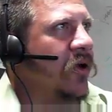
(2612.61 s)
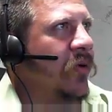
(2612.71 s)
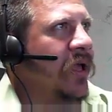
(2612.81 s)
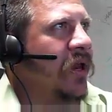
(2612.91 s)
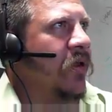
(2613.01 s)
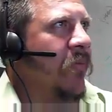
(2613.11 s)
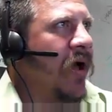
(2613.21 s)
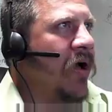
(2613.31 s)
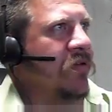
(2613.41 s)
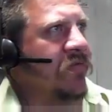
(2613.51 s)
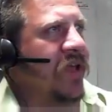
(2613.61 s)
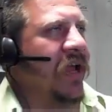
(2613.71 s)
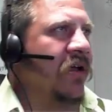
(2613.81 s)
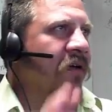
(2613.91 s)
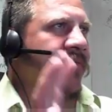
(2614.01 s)
We get an amount of
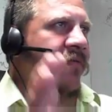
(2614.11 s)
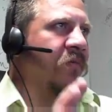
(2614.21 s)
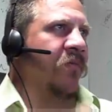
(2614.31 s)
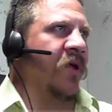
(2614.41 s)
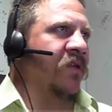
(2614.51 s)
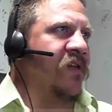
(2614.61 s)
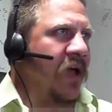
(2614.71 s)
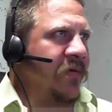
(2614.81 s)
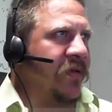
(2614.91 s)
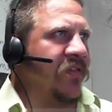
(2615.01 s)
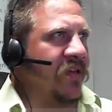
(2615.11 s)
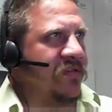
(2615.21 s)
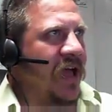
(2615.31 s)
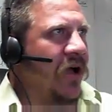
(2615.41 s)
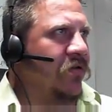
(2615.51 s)
data from typing
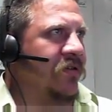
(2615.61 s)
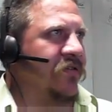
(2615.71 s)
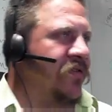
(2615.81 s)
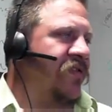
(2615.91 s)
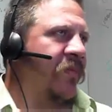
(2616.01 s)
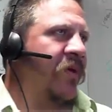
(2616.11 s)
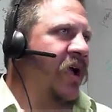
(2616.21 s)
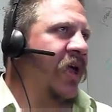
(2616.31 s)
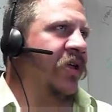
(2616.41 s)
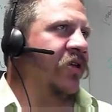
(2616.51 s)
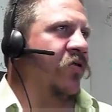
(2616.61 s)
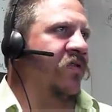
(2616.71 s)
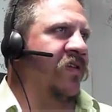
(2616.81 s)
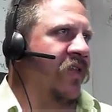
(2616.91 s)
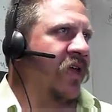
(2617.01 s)
things out, and you see me kind of
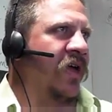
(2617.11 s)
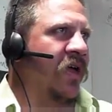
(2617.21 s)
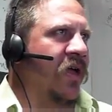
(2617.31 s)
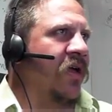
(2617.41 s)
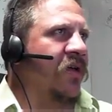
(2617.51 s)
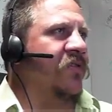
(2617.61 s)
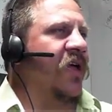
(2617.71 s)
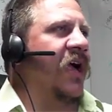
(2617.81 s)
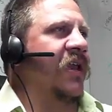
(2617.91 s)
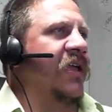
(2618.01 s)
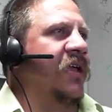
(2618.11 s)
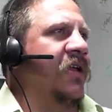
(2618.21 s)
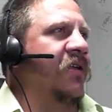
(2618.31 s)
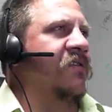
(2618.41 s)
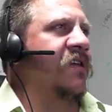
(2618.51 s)
using the
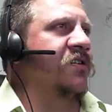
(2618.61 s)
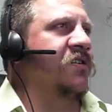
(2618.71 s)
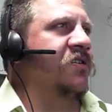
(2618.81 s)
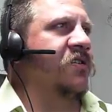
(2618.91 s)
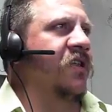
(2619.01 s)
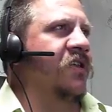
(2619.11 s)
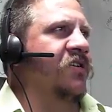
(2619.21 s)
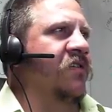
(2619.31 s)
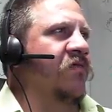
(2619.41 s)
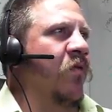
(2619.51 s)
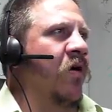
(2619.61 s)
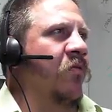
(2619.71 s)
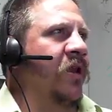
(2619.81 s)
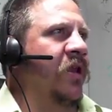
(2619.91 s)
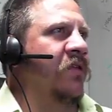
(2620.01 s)
IDE to teach us
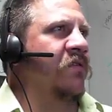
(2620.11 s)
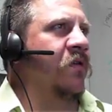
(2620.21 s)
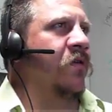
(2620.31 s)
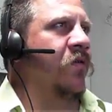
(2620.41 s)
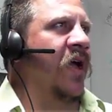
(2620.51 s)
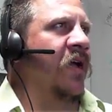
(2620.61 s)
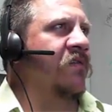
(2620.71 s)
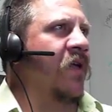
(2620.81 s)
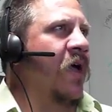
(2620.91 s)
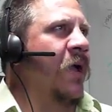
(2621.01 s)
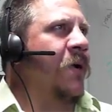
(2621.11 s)
what we need to do next.